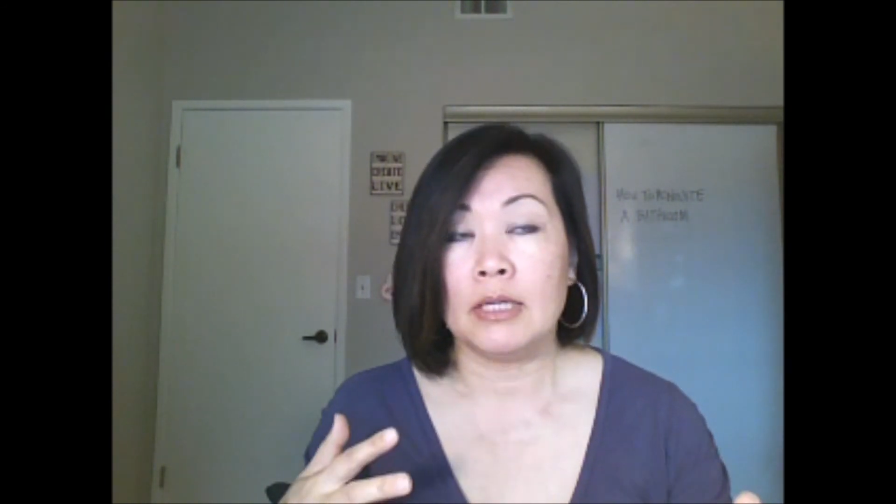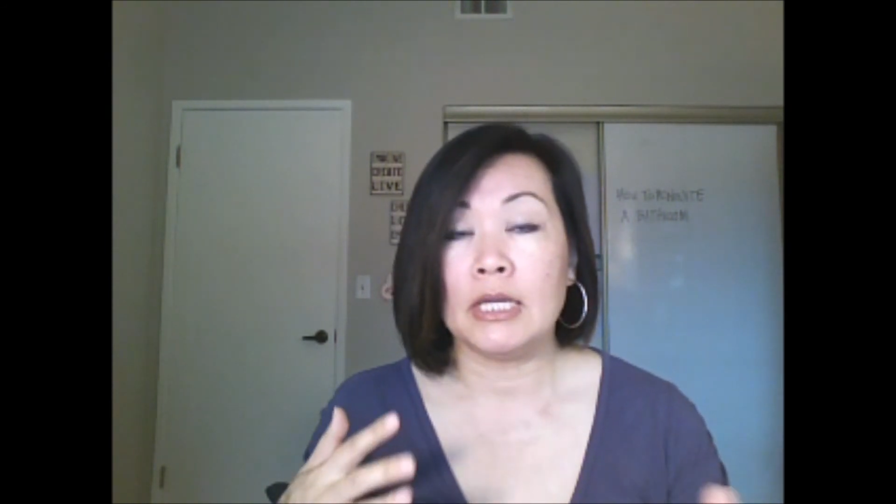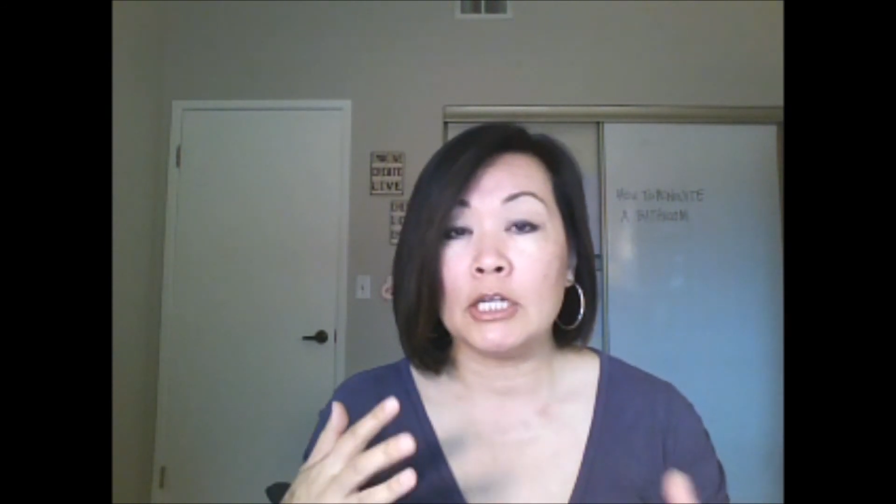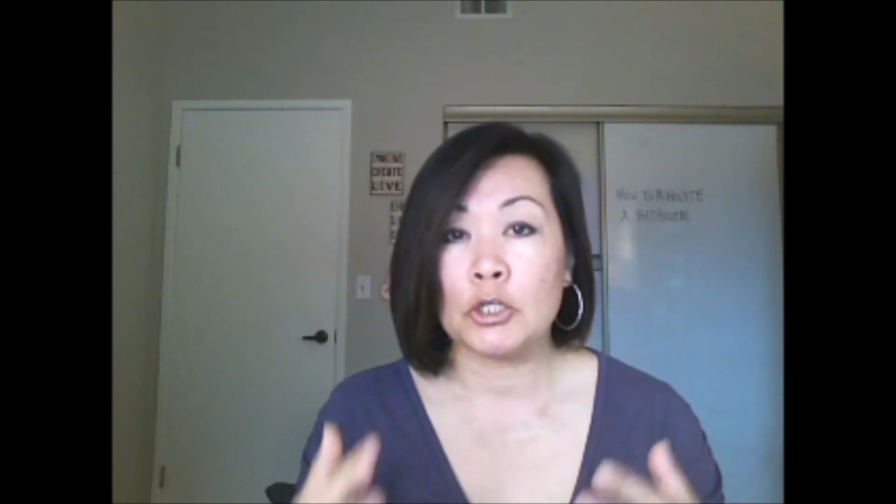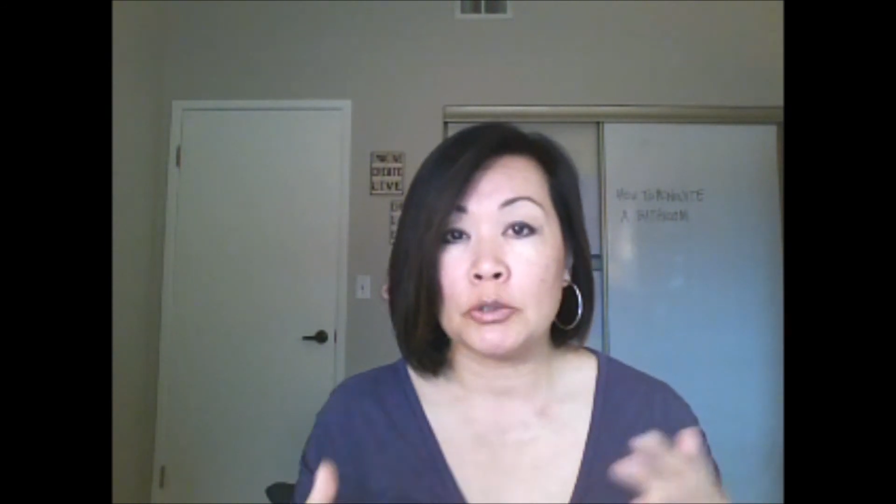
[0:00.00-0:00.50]

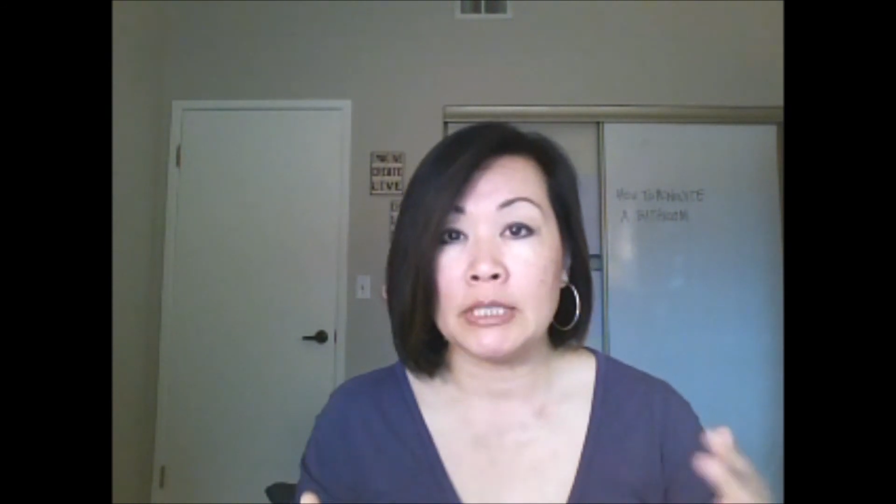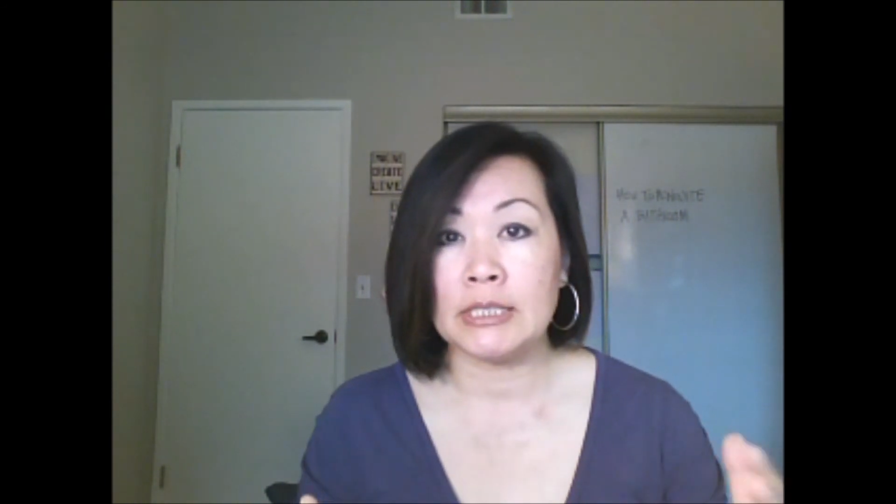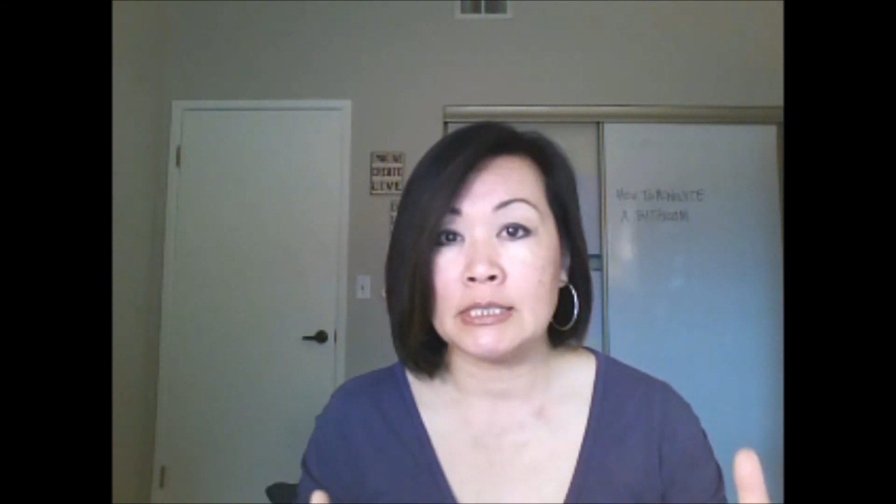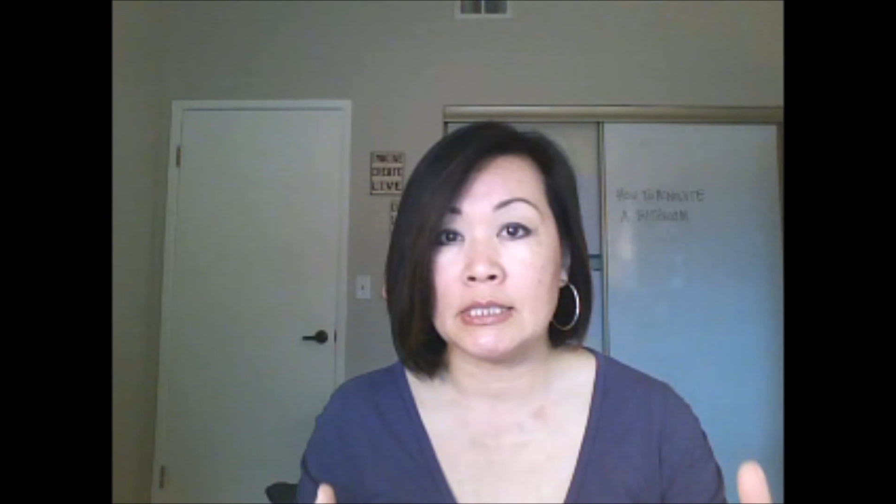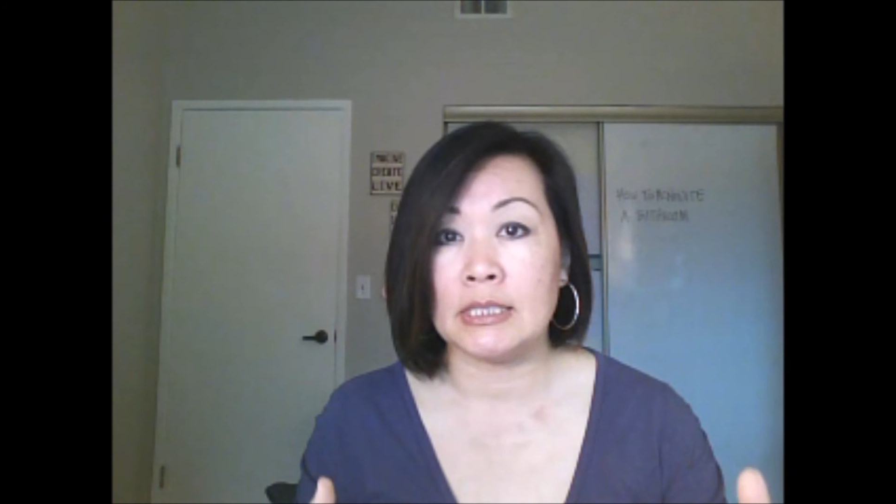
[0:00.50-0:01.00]

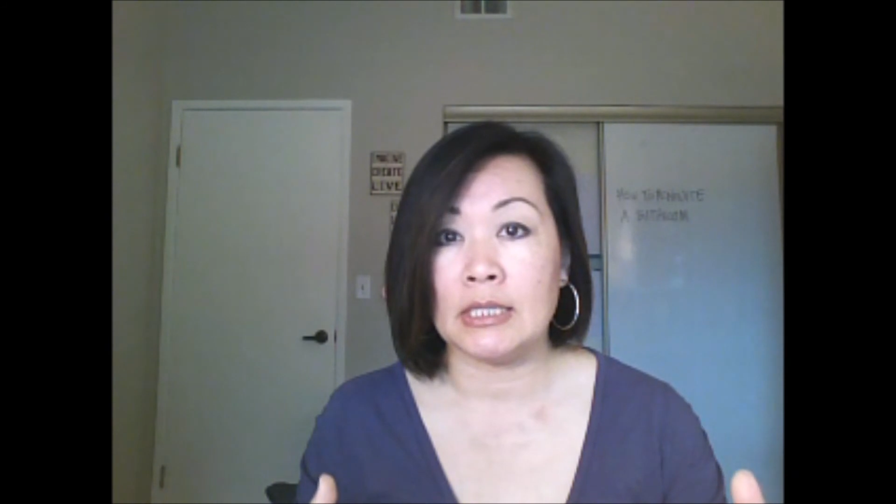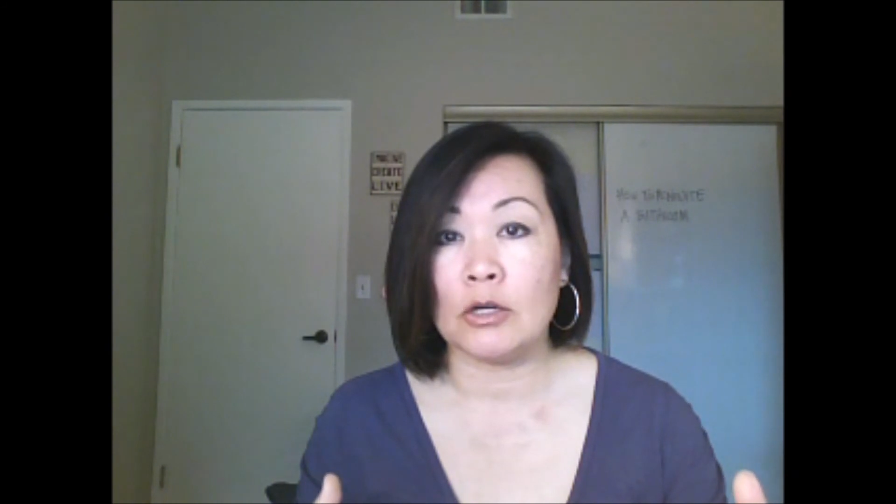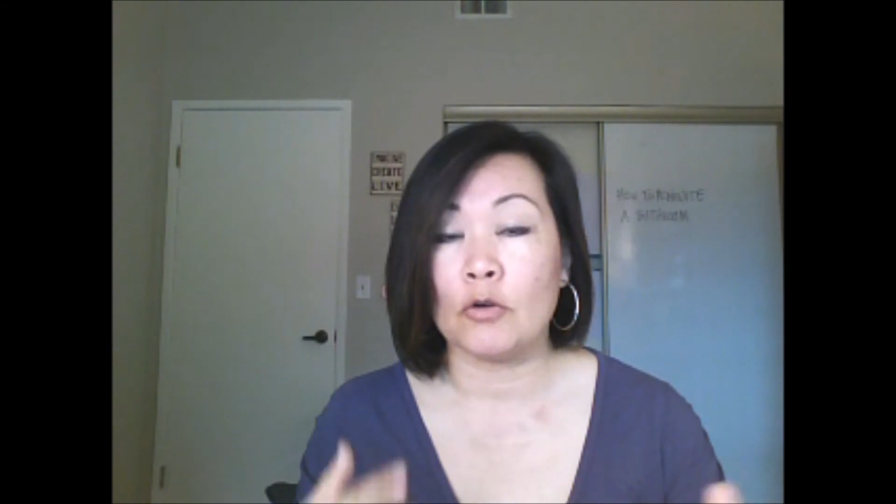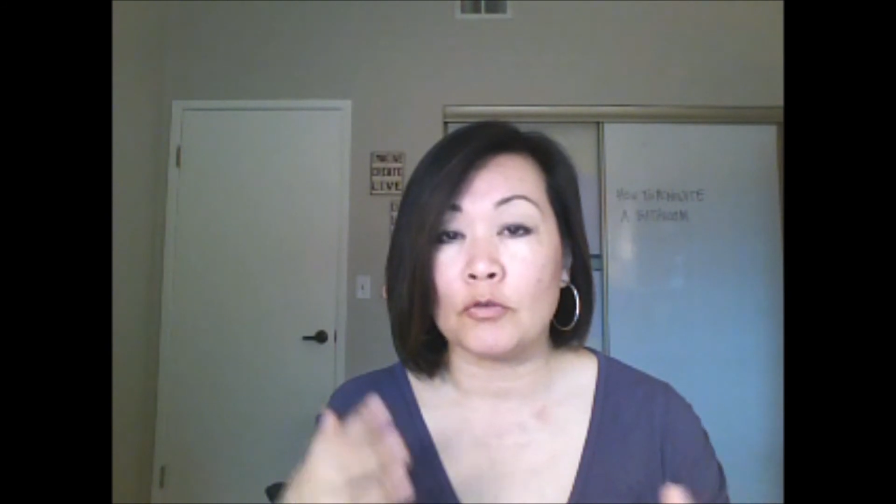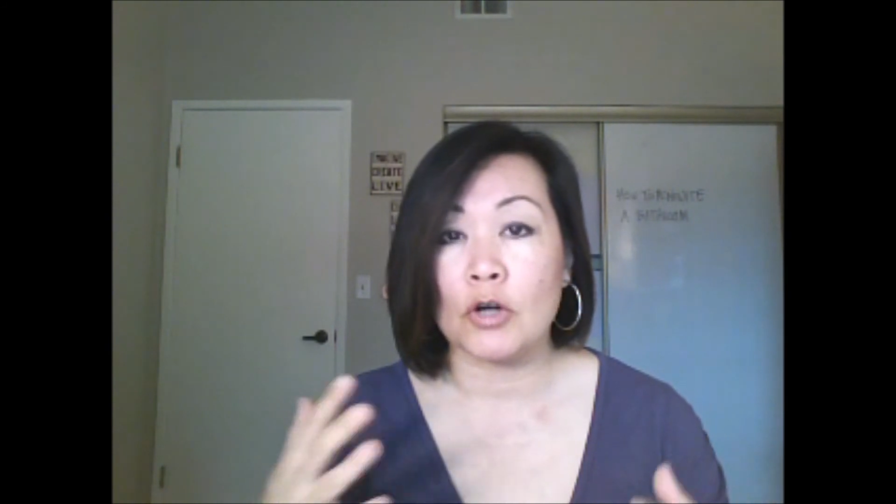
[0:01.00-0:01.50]
increase the
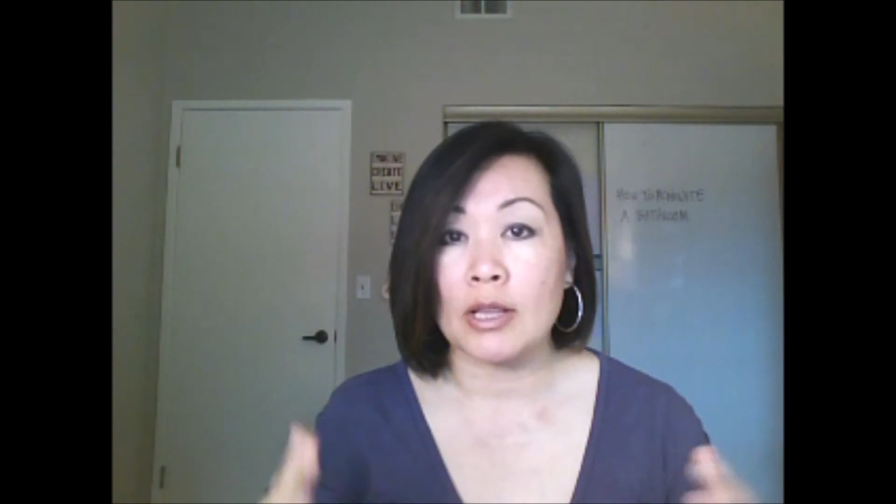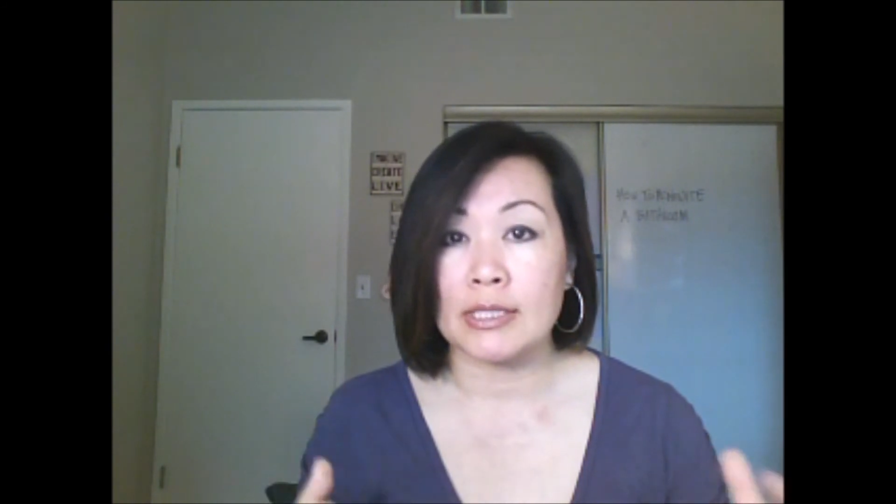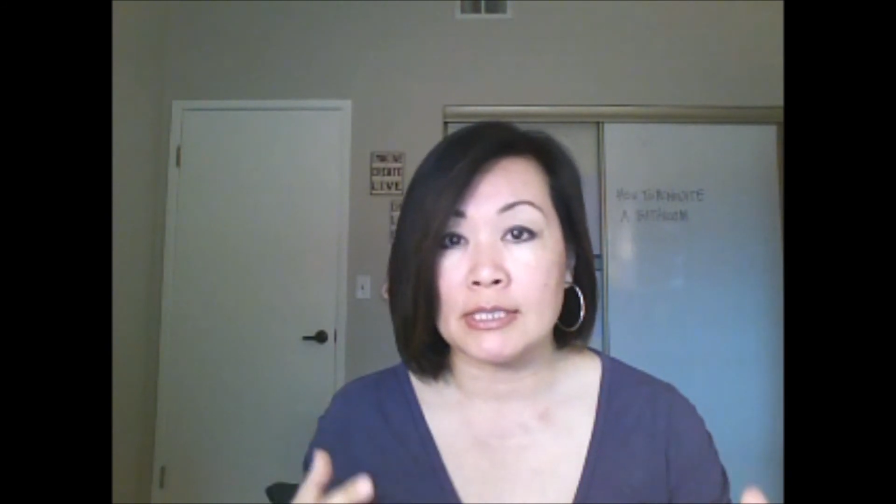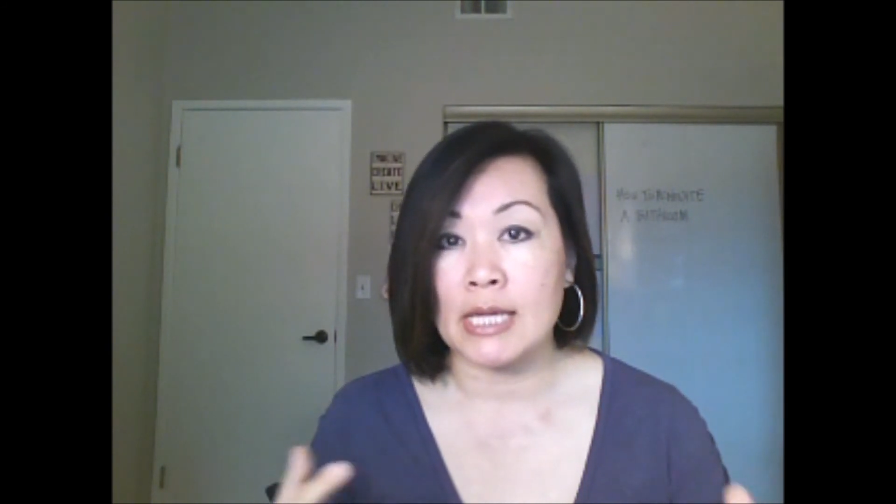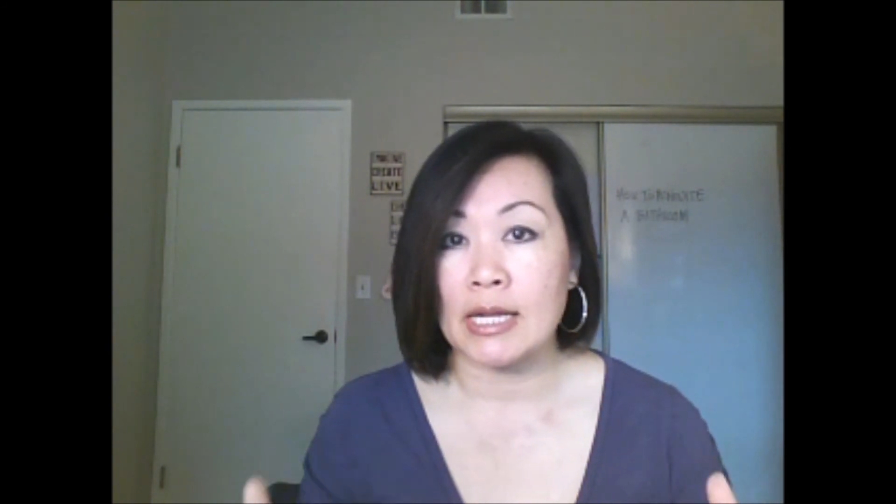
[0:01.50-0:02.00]
overall
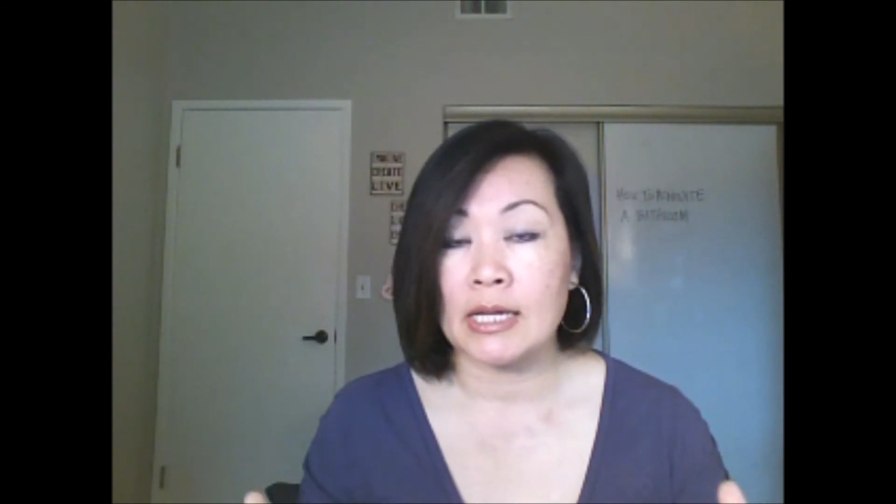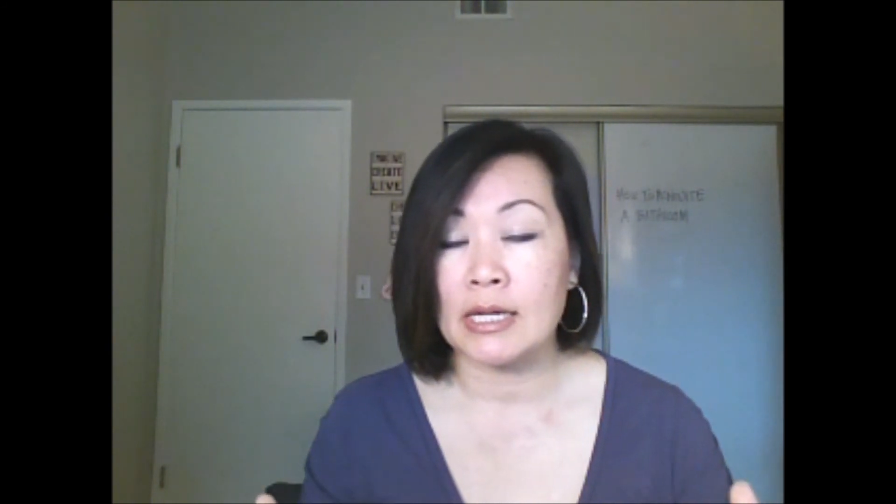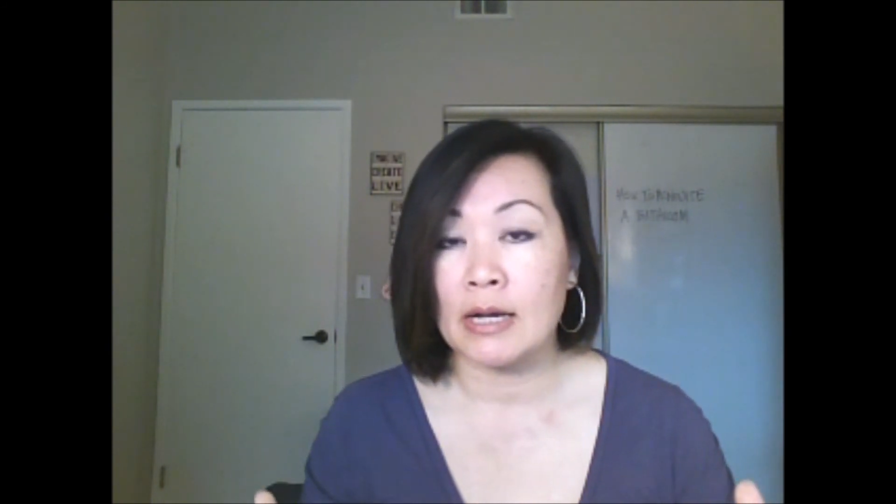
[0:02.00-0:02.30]
aesthetic